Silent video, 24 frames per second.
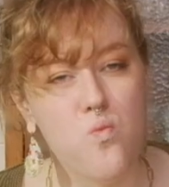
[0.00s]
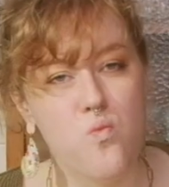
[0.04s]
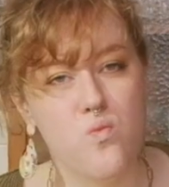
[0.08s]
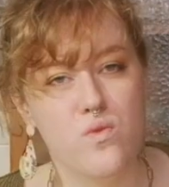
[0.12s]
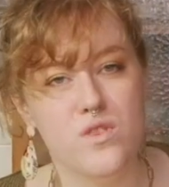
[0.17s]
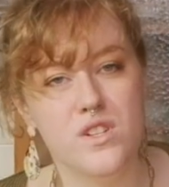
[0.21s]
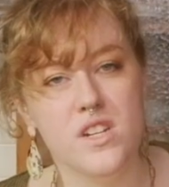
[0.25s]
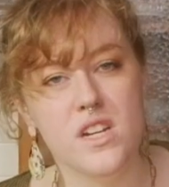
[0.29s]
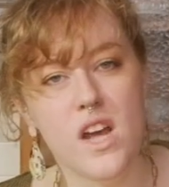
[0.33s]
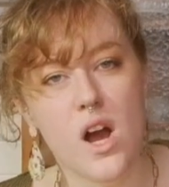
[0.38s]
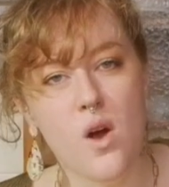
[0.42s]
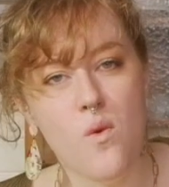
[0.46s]

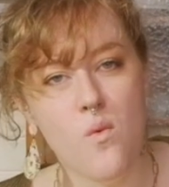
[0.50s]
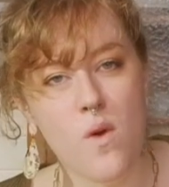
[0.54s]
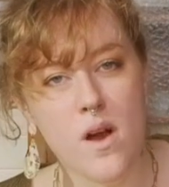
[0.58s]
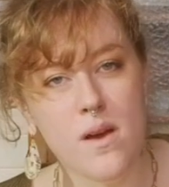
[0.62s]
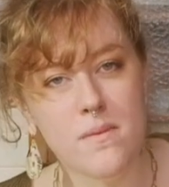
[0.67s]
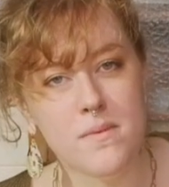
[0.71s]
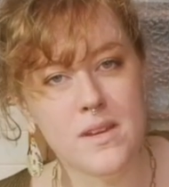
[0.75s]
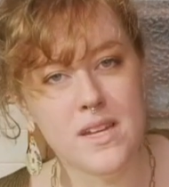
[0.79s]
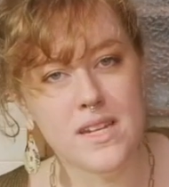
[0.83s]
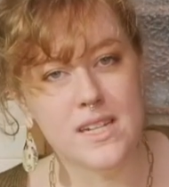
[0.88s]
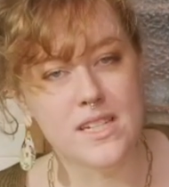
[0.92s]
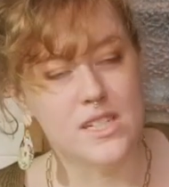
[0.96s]
Do y'all
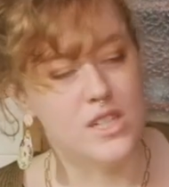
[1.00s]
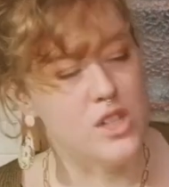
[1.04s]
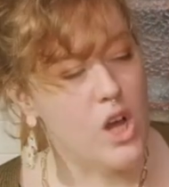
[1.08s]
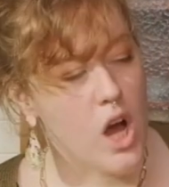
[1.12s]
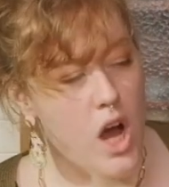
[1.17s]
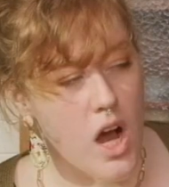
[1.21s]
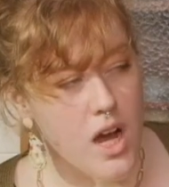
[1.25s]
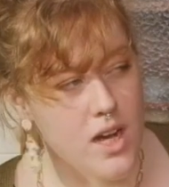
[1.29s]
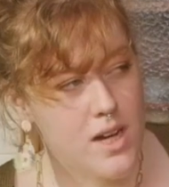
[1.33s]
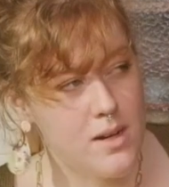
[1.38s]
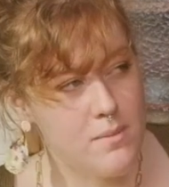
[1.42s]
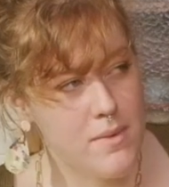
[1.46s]
want me to
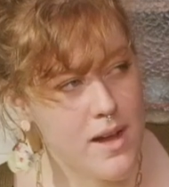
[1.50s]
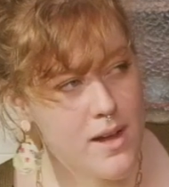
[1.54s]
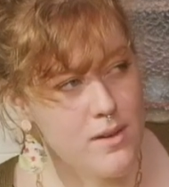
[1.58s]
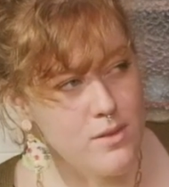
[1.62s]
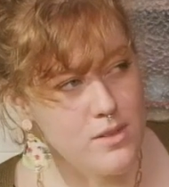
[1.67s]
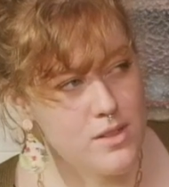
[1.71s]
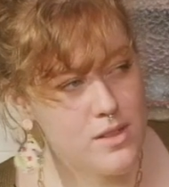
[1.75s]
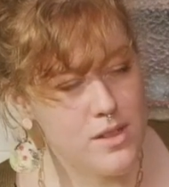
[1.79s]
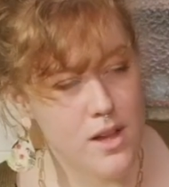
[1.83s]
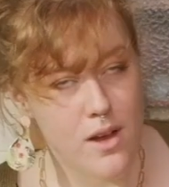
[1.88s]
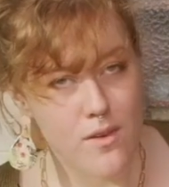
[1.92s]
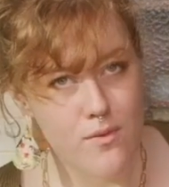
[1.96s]
talk about
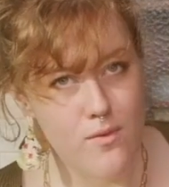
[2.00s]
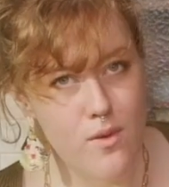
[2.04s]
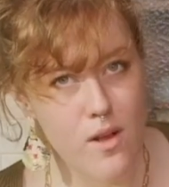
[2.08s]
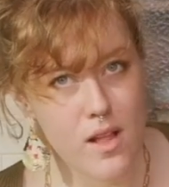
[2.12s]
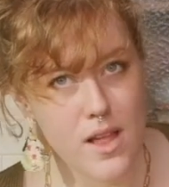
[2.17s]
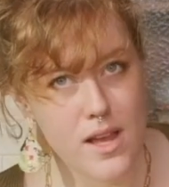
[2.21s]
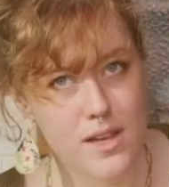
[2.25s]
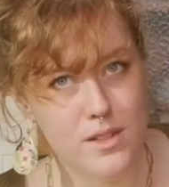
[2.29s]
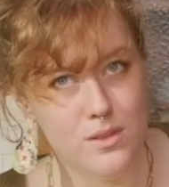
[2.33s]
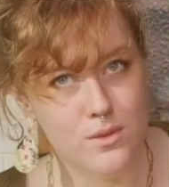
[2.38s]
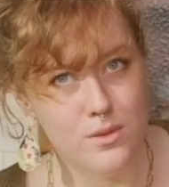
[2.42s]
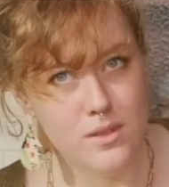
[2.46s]
stuff
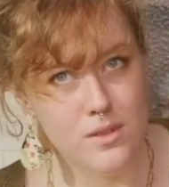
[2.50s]
while I do